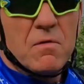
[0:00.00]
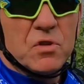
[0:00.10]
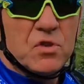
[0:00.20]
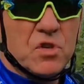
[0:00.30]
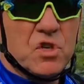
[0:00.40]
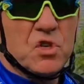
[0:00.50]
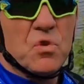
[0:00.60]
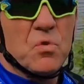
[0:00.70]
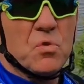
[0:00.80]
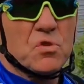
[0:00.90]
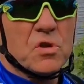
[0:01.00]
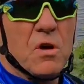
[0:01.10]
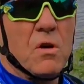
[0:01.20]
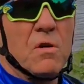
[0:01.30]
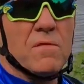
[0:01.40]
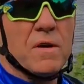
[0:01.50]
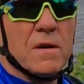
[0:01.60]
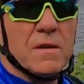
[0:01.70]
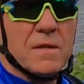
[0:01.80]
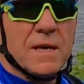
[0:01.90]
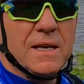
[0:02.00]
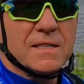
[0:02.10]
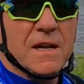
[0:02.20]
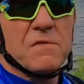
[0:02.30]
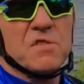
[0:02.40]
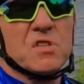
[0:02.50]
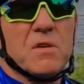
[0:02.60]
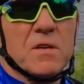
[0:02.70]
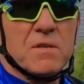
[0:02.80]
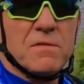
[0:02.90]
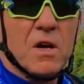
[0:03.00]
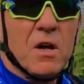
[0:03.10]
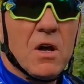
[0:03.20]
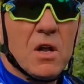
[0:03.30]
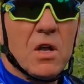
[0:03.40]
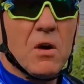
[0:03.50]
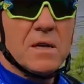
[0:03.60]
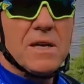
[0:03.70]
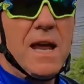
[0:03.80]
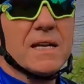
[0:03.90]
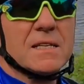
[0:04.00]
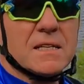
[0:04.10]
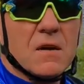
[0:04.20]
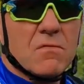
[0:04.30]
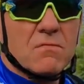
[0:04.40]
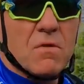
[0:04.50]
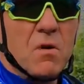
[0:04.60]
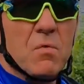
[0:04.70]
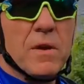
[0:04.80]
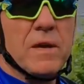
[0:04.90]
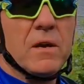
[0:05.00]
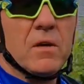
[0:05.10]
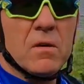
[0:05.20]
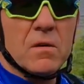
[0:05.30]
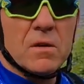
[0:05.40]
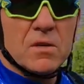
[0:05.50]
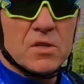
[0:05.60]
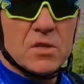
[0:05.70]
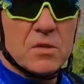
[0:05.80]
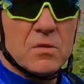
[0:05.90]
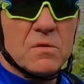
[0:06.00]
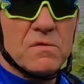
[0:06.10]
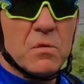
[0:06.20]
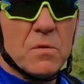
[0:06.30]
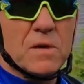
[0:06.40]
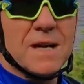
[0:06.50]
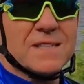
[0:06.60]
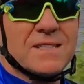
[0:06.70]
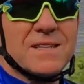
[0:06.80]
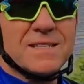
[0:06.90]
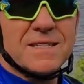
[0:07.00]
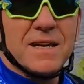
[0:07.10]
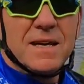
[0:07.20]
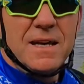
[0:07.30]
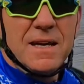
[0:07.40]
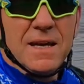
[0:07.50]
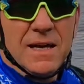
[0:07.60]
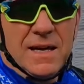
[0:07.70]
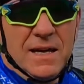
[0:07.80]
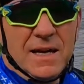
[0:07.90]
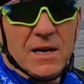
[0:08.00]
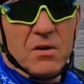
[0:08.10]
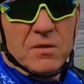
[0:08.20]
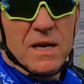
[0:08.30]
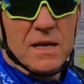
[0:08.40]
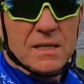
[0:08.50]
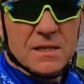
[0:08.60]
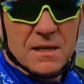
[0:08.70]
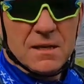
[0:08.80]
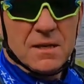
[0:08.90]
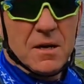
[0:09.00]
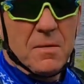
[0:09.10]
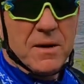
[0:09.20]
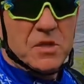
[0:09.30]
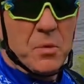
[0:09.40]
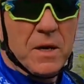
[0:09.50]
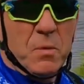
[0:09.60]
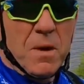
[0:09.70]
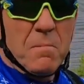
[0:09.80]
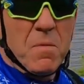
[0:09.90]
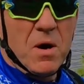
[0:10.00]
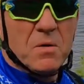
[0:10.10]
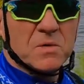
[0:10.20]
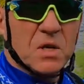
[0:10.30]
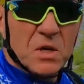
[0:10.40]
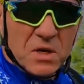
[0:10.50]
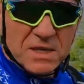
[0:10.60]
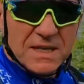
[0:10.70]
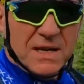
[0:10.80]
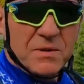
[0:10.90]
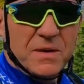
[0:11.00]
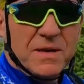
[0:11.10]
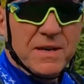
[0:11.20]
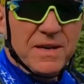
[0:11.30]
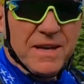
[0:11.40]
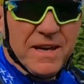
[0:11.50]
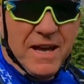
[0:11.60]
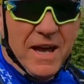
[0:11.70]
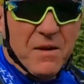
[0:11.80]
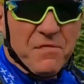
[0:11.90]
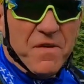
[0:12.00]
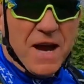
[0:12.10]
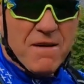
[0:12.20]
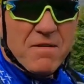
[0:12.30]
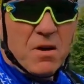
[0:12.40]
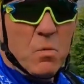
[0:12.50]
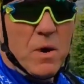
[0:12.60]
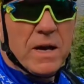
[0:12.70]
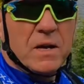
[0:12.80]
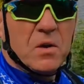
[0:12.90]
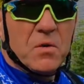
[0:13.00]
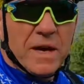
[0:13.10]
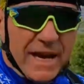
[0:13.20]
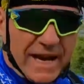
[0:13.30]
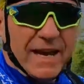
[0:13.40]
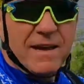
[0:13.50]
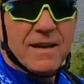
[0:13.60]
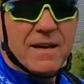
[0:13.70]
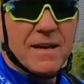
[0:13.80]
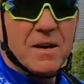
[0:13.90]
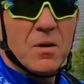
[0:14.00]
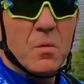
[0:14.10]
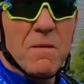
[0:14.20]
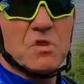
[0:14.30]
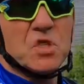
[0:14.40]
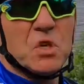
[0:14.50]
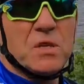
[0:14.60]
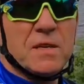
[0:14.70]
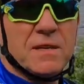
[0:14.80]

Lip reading: on the shores of the south side of Loch Ness, rolling along to Fort Augustus. Loch Ness about 21 miles long, so a fair old way along here. Weather's good.